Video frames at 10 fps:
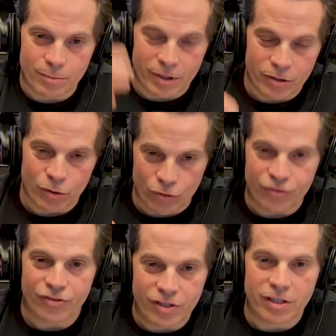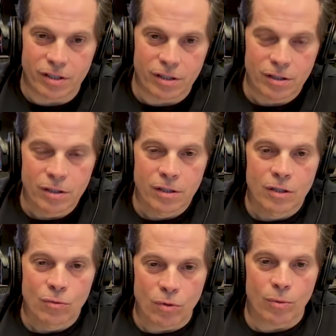but you'll see
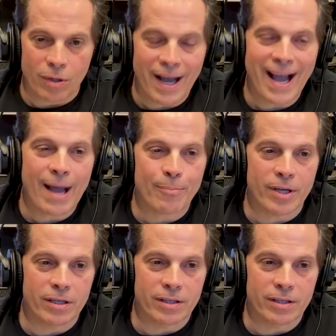what will happen.